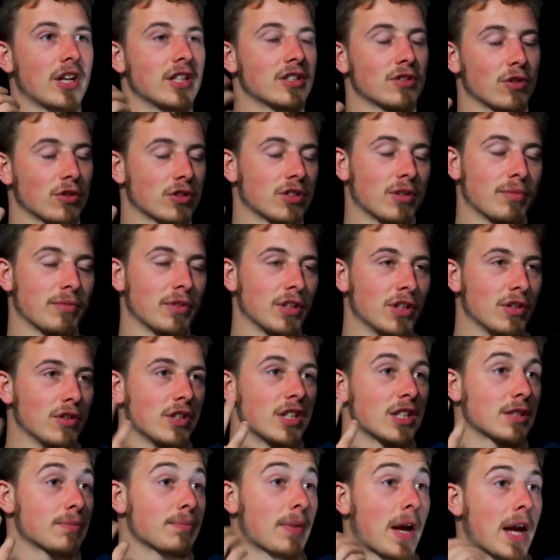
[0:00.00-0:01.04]
It's not something you'd
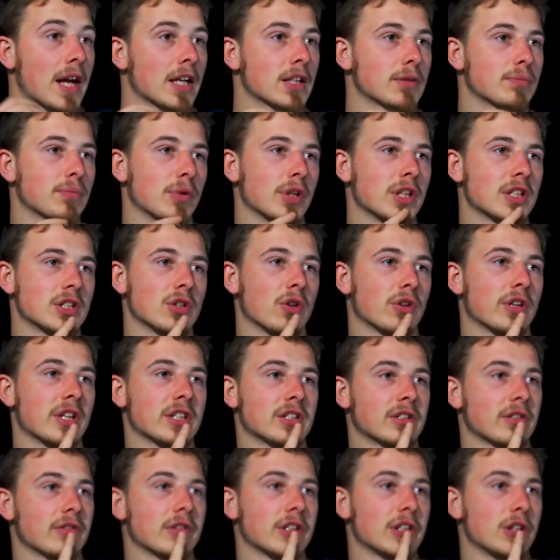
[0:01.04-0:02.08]
expect, but it's not
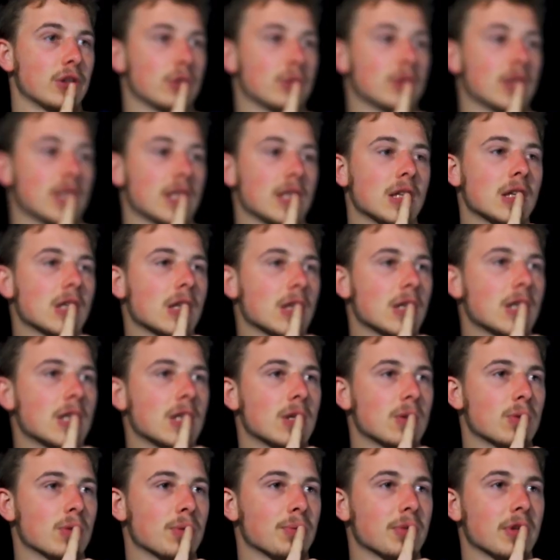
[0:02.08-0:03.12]
necessarily unique.
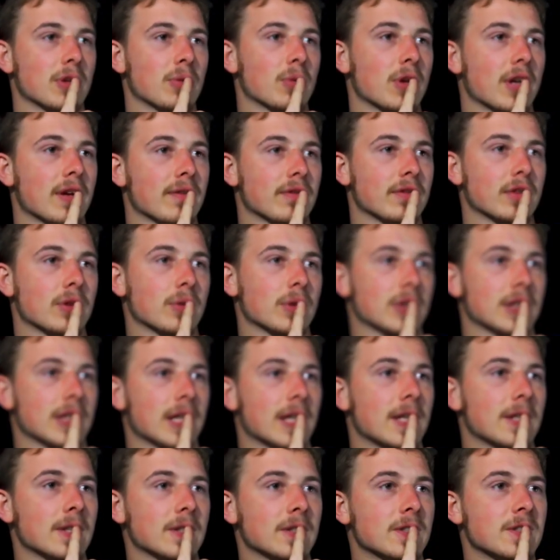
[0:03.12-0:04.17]
Would be a way of viewing
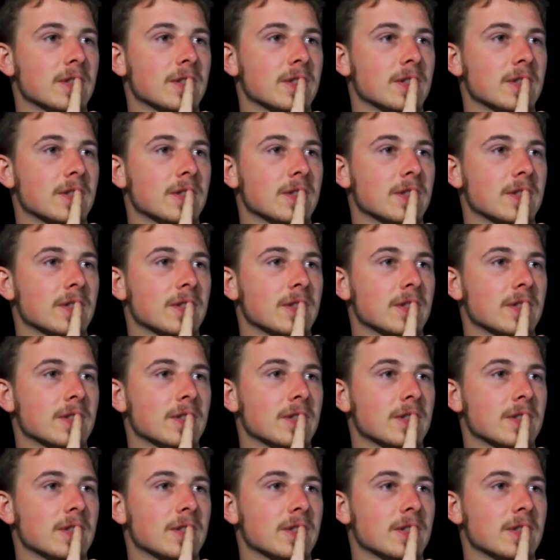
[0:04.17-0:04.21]
that.